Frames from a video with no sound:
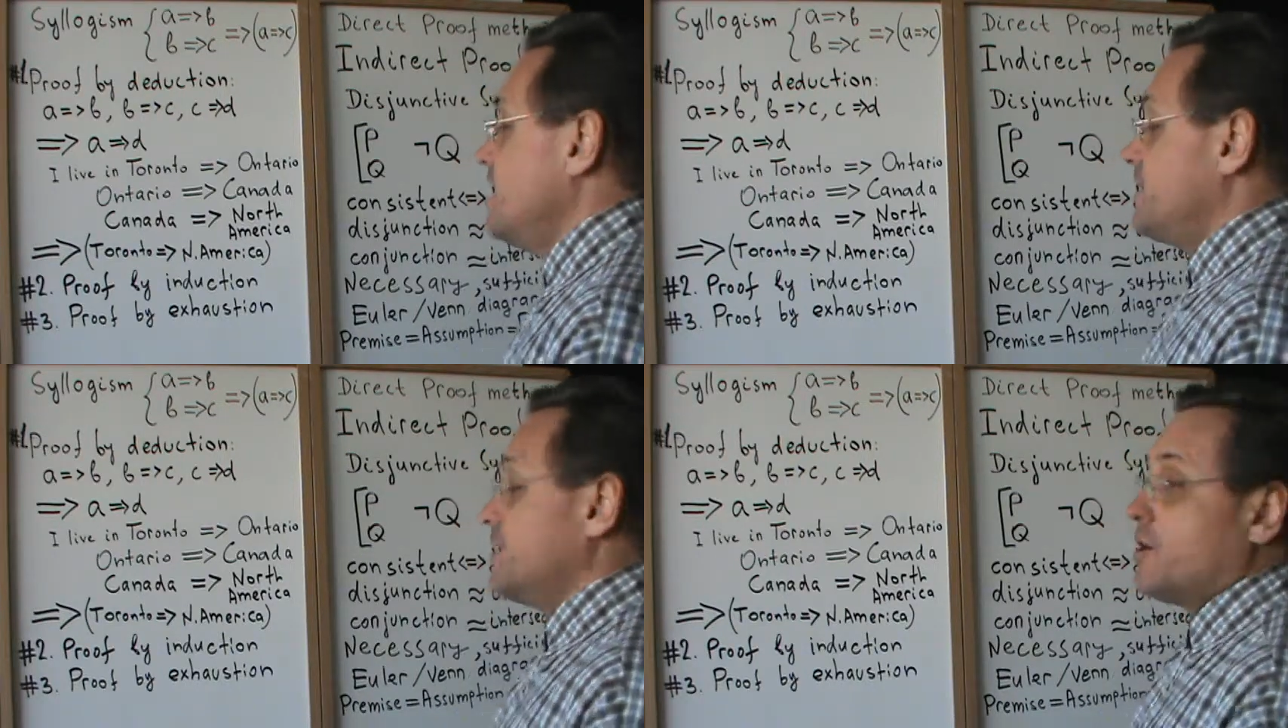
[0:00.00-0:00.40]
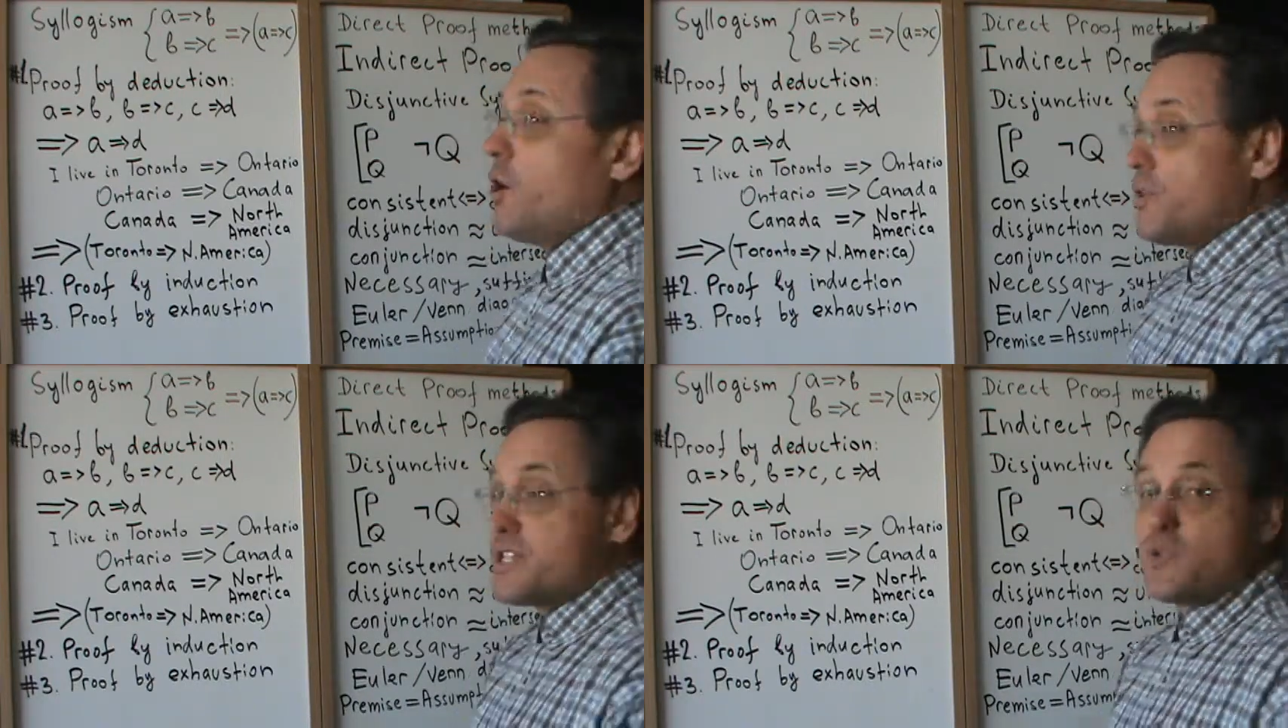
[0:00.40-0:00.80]
then
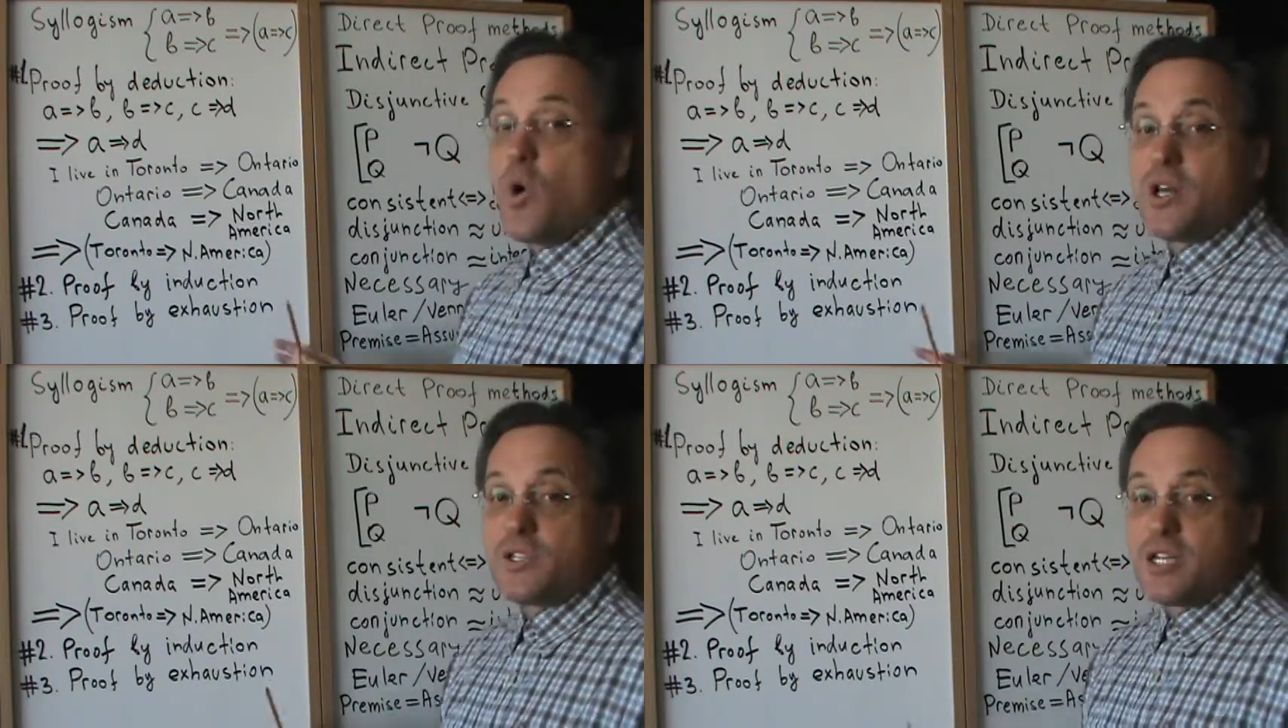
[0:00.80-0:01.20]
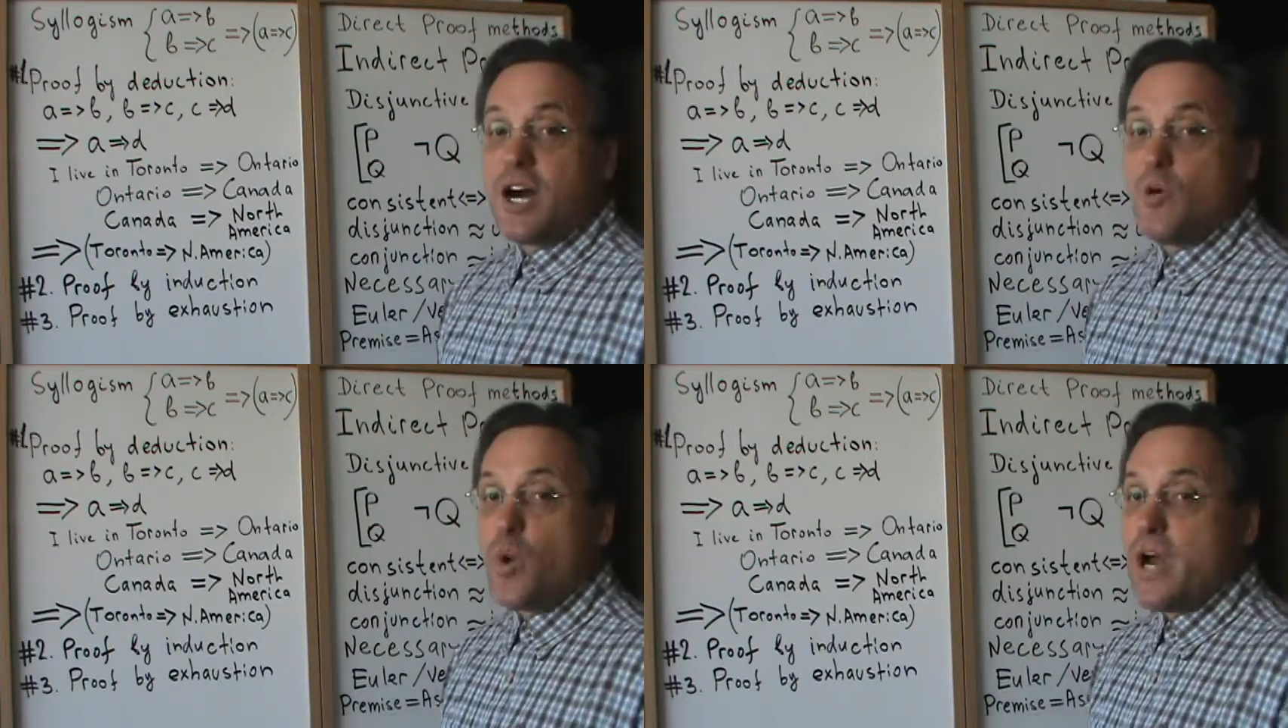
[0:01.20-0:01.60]
all the swans
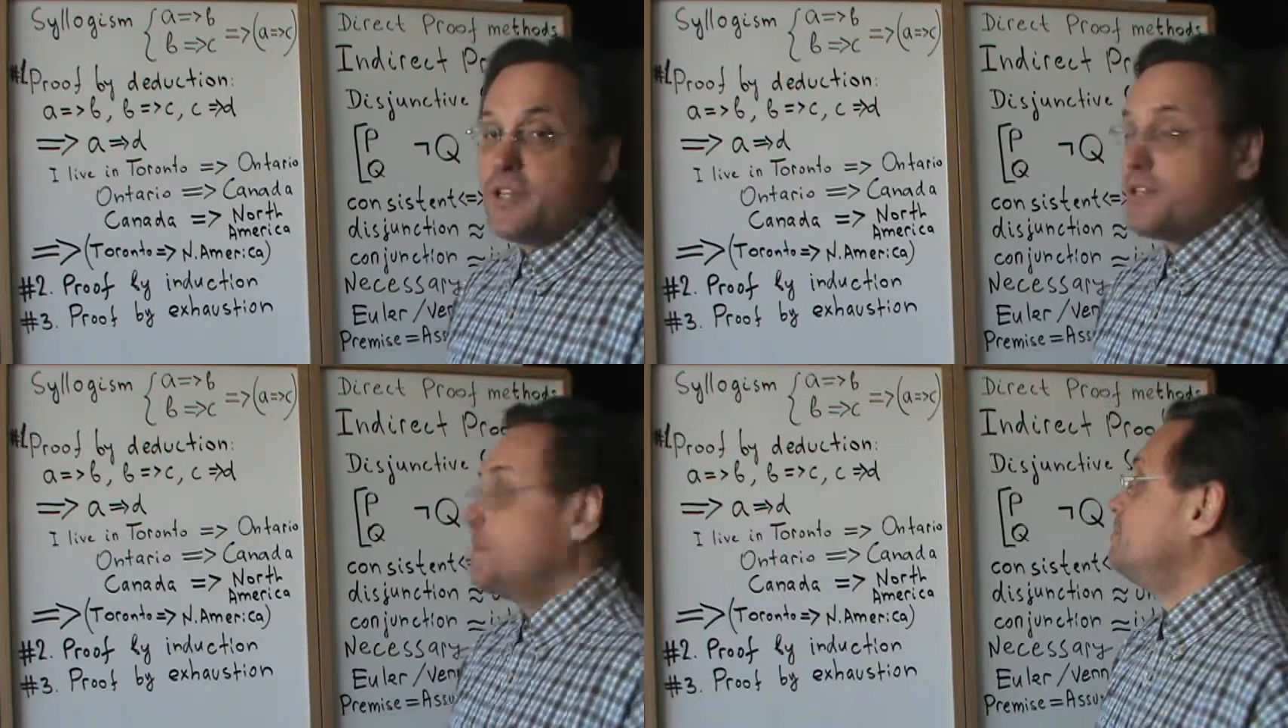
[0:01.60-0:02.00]
are white.